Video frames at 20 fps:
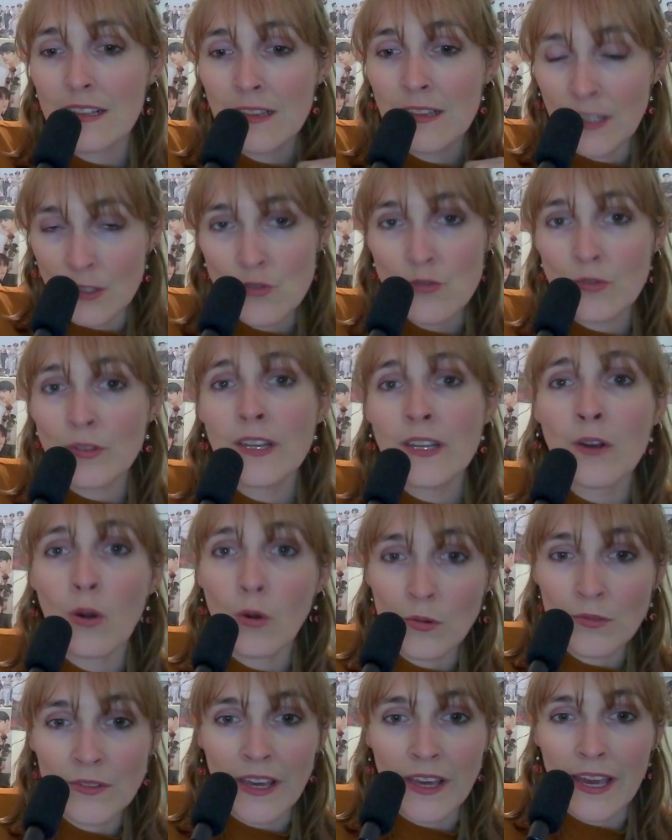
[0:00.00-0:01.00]
literally
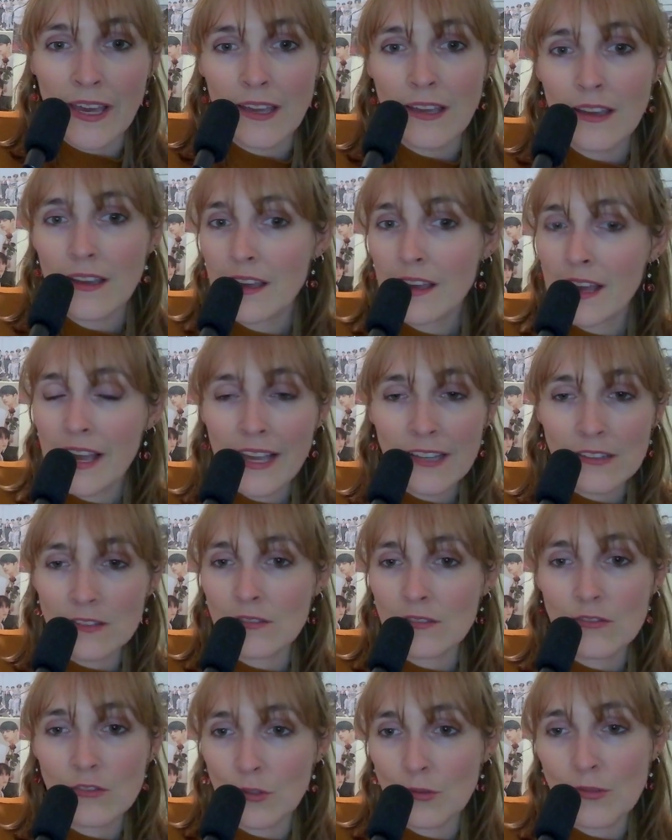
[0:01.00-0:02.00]
all day
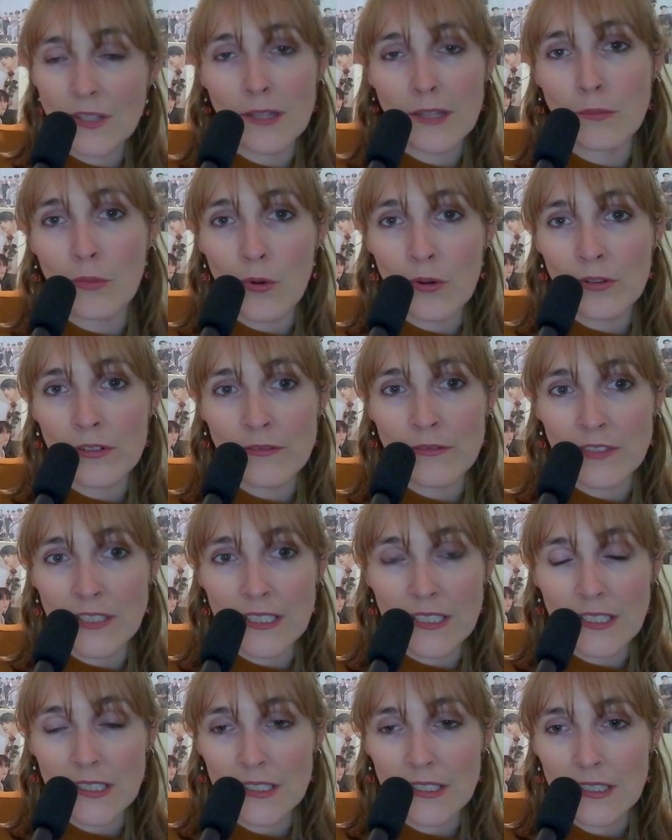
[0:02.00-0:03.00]
and don't get bored of
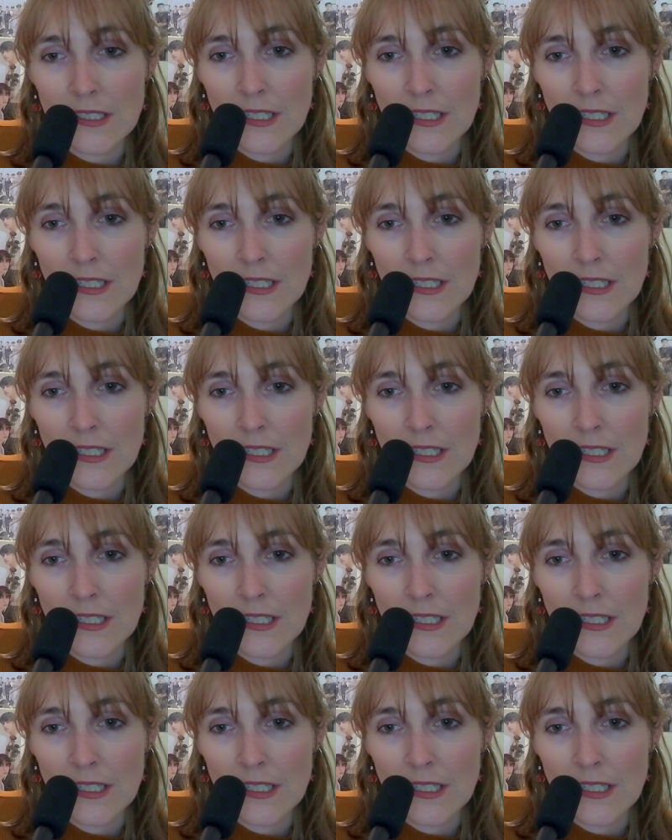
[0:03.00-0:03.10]
it.